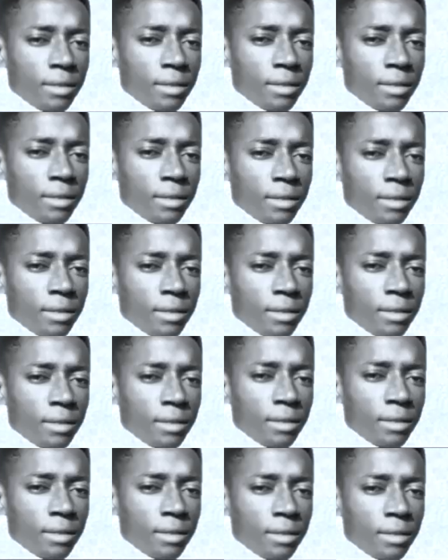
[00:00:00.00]

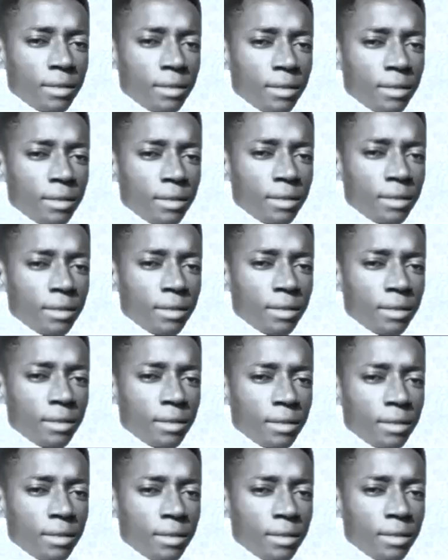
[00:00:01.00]

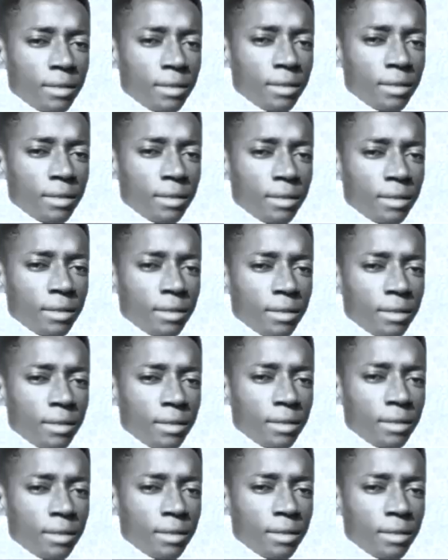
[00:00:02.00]

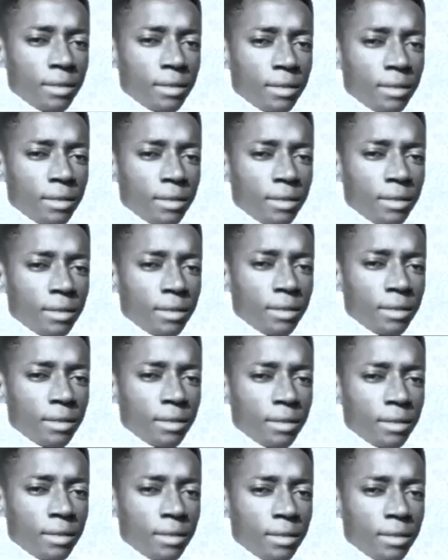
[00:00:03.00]

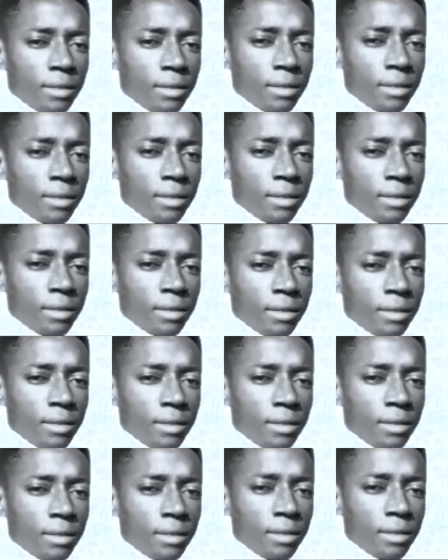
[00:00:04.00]

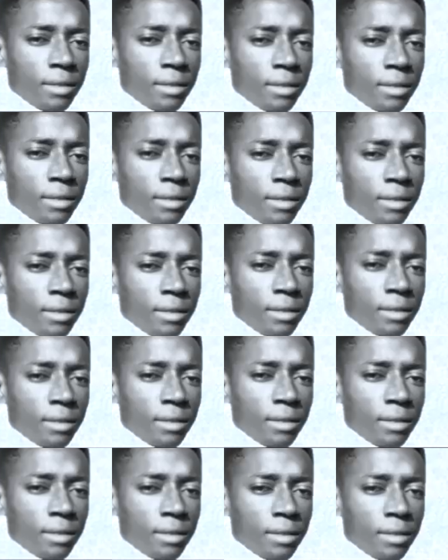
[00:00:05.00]

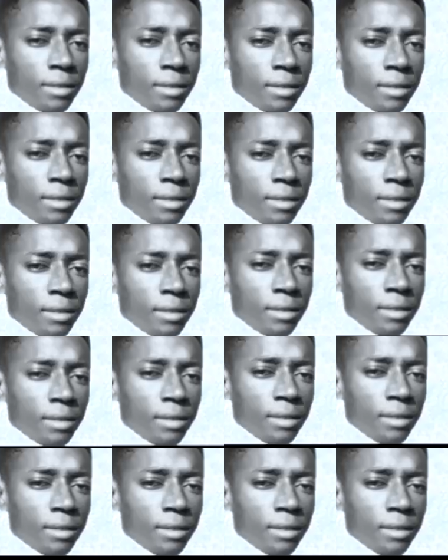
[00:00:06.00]

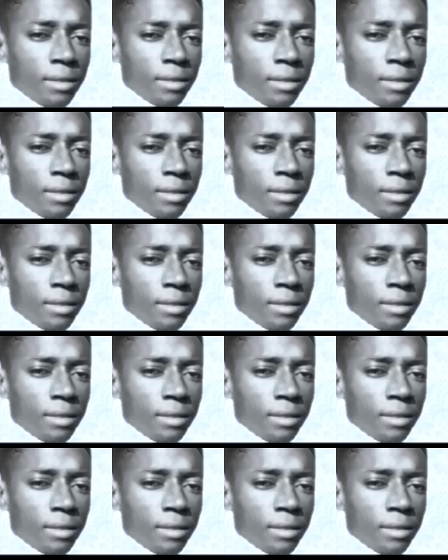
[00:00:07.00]
The person shown says nothing.